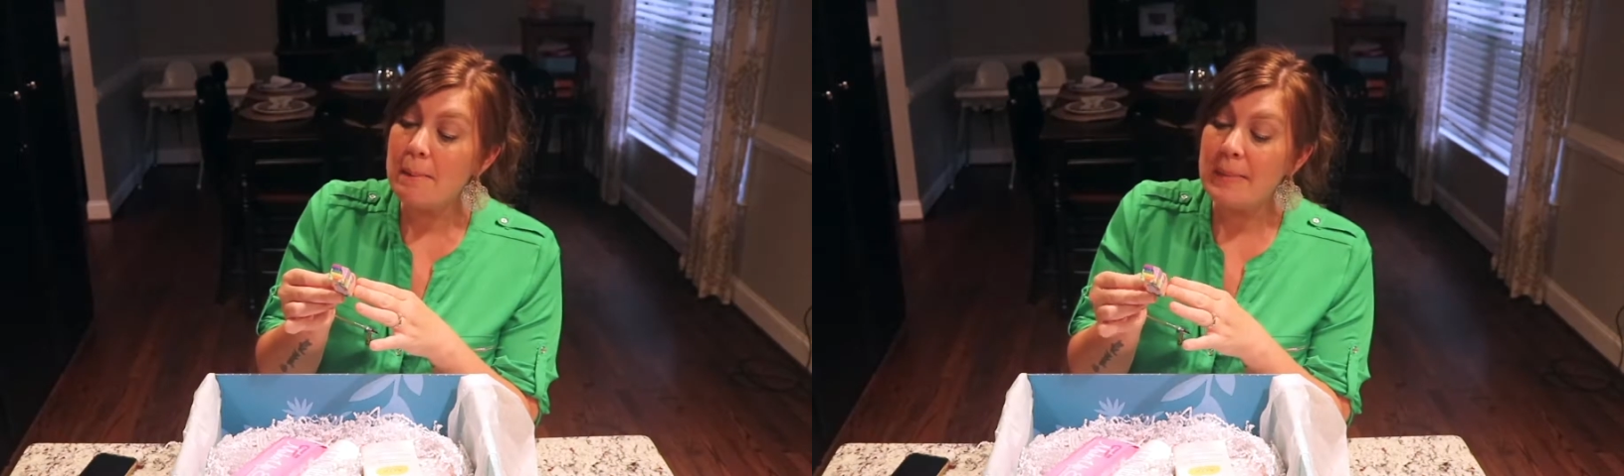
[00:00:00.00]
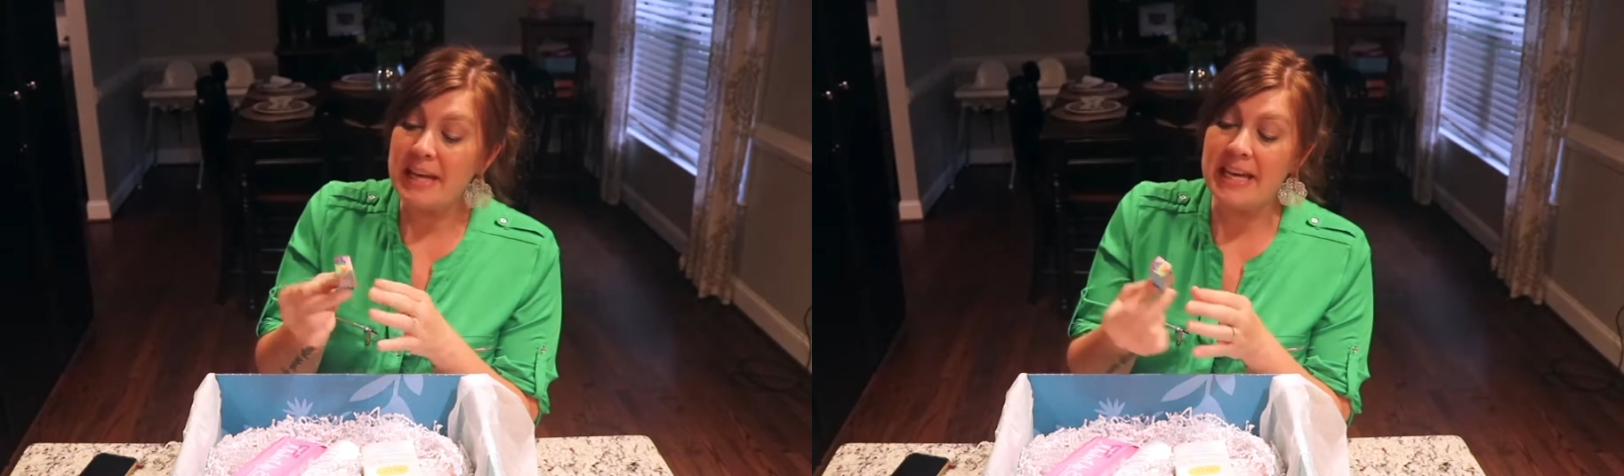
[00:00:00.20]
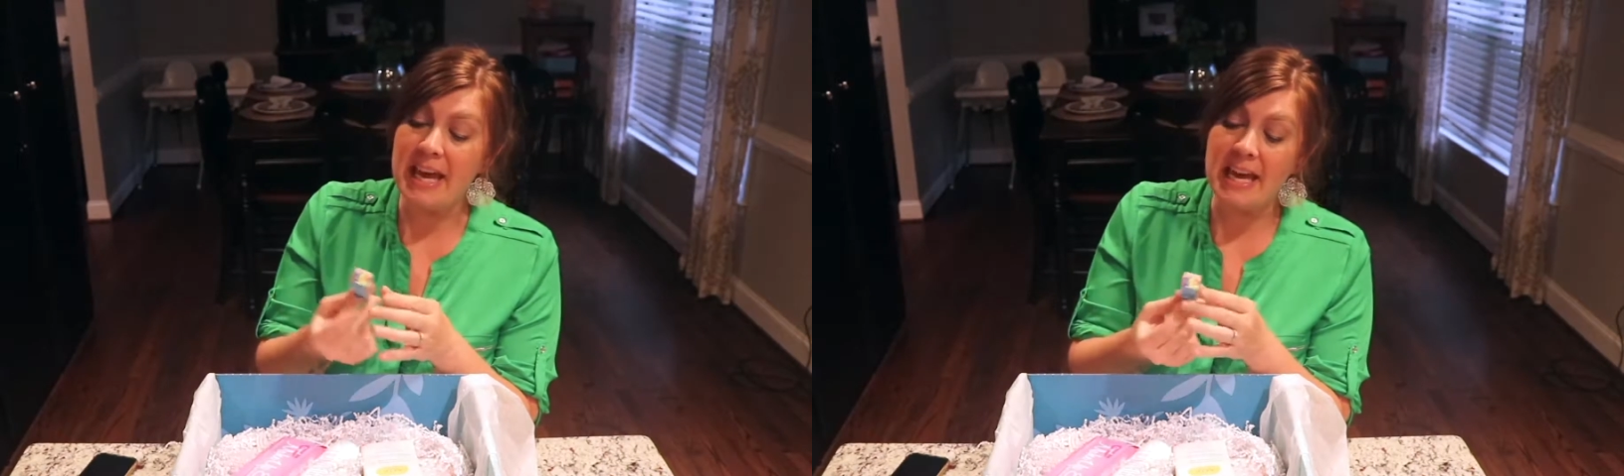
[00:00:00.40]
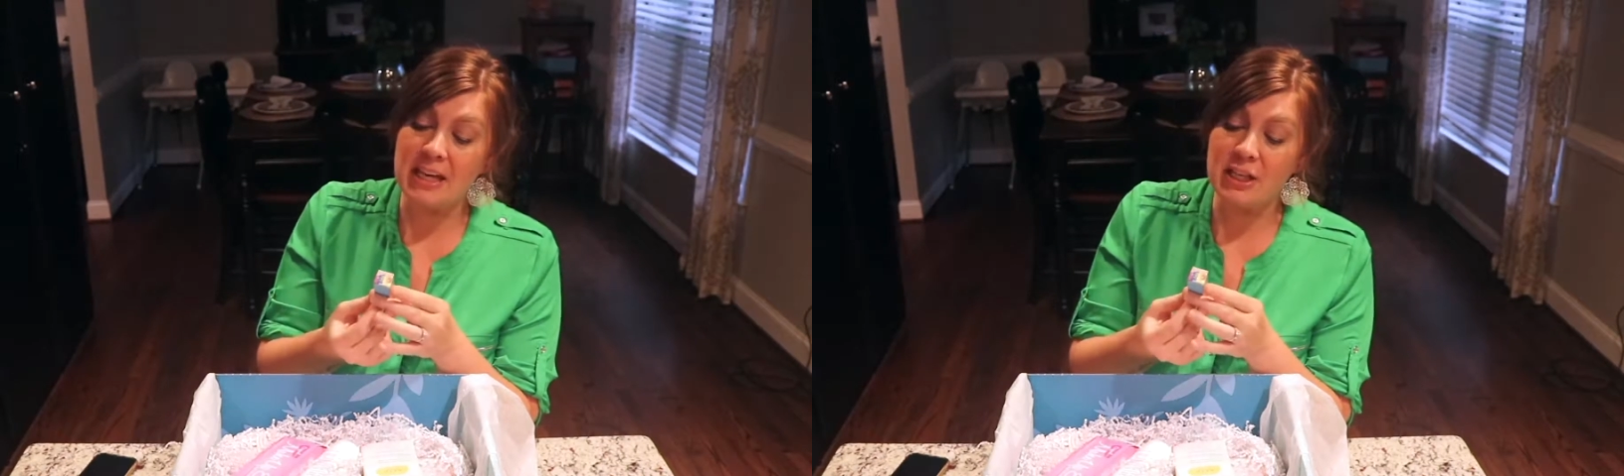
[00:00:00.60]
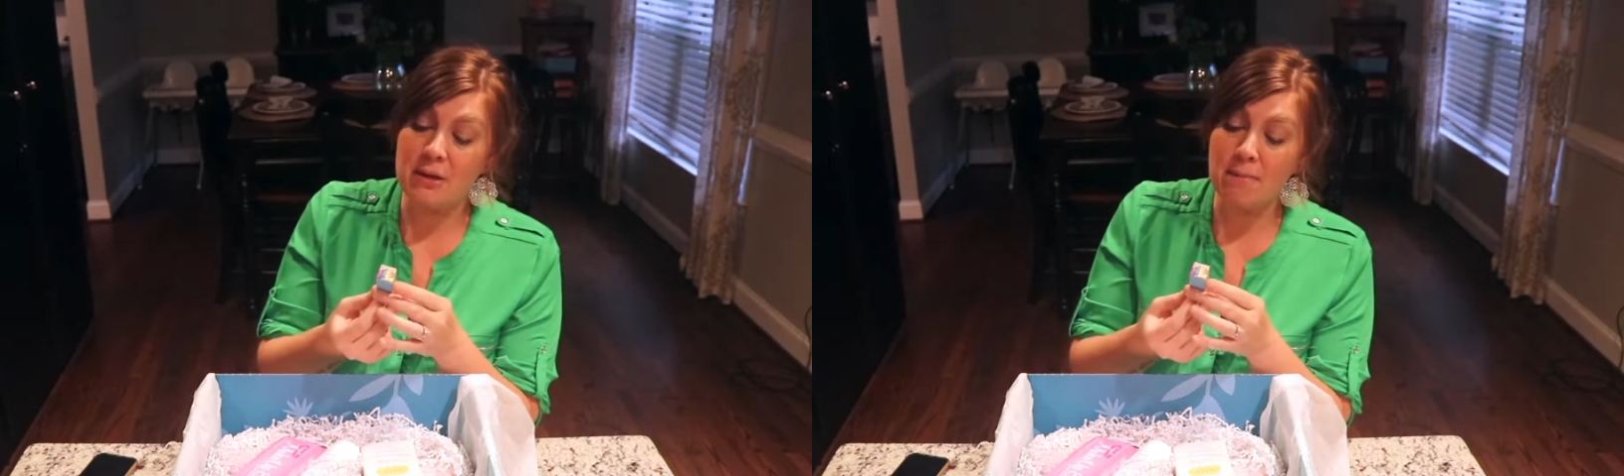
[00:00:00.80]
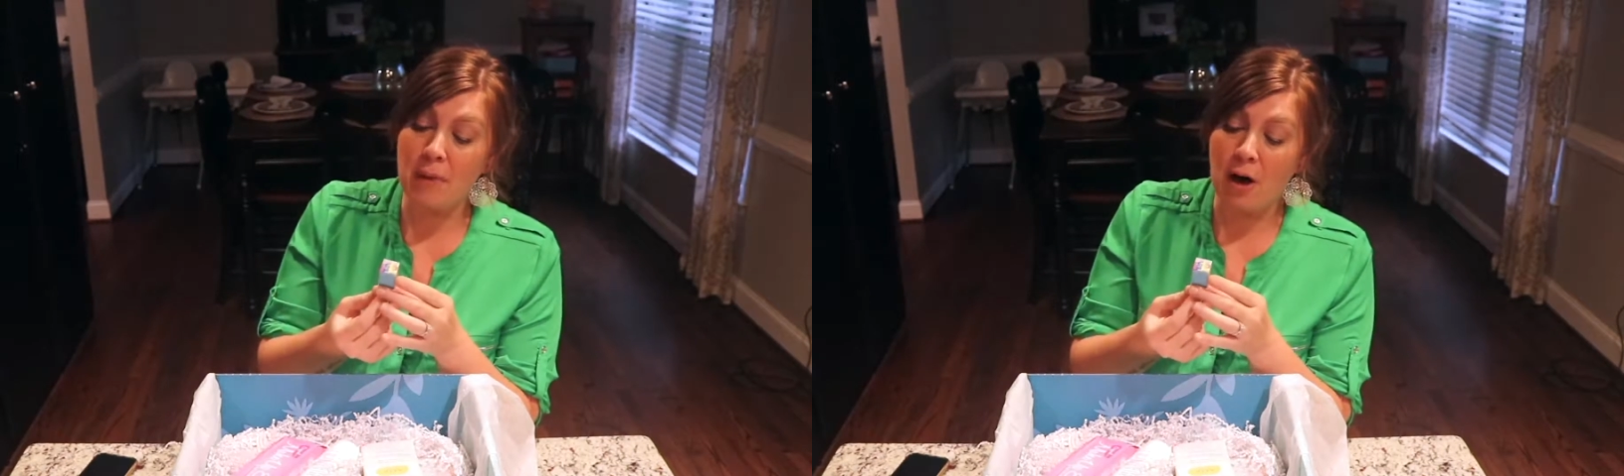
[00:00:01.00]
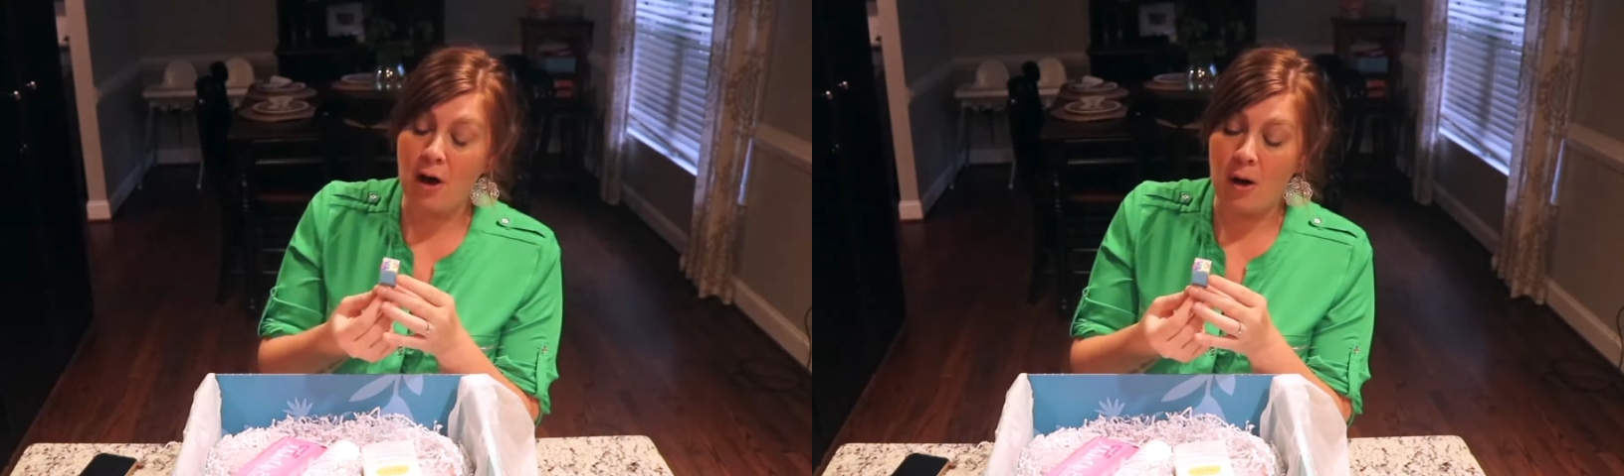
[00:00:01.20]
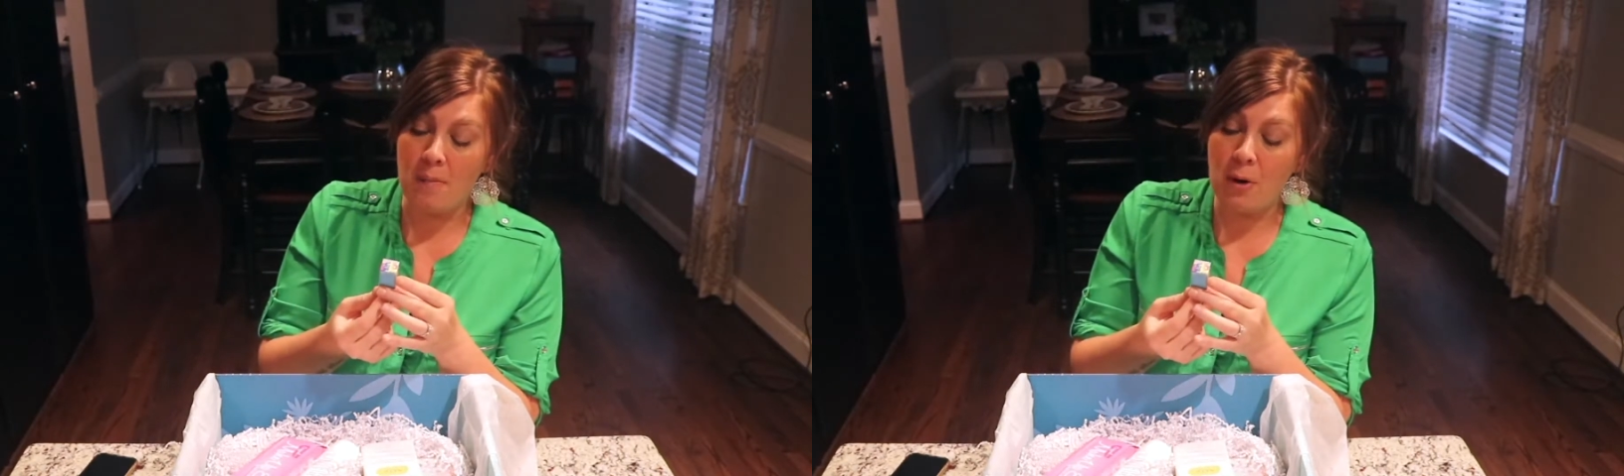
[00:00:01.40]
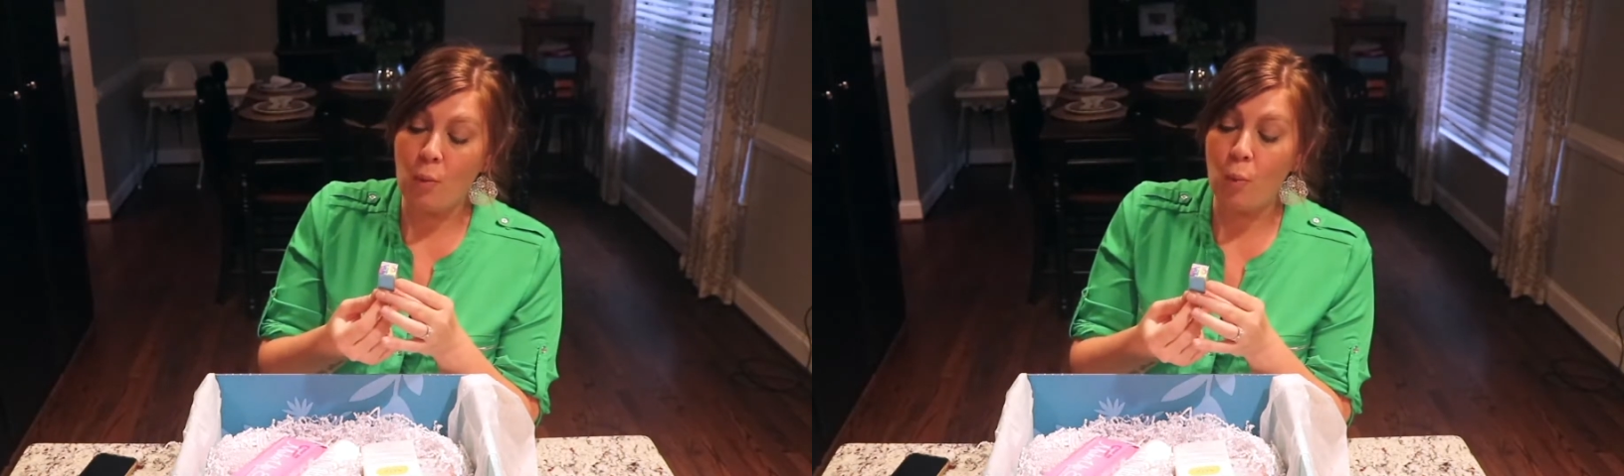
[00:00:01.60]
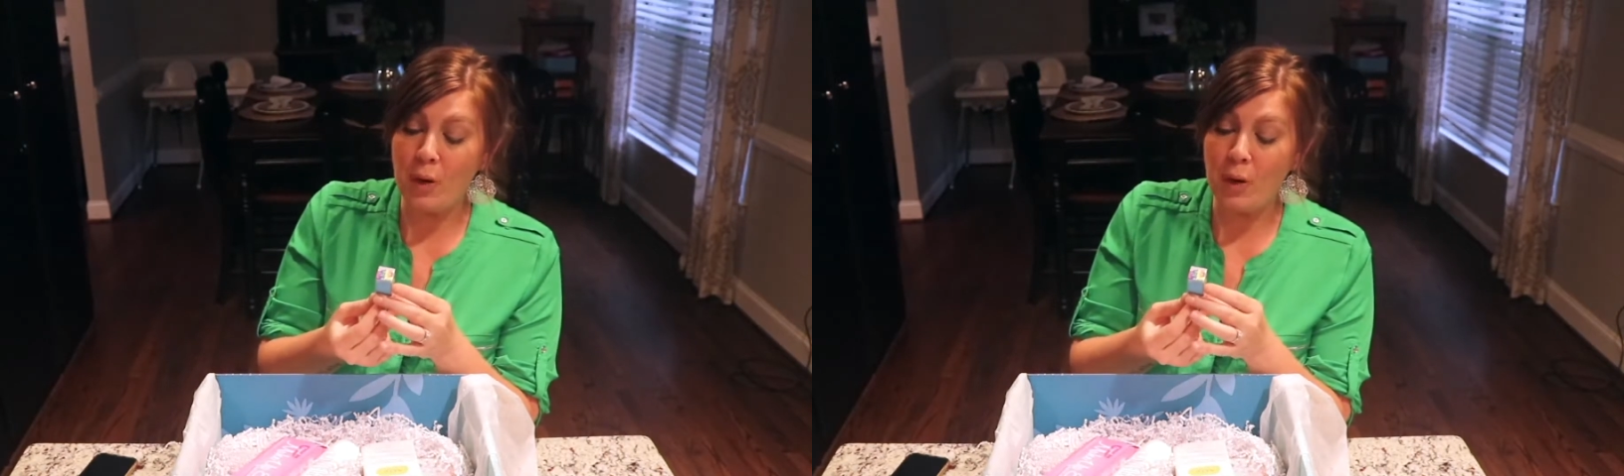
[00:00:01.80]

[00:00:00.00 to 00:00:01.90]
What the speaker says: pH Balm,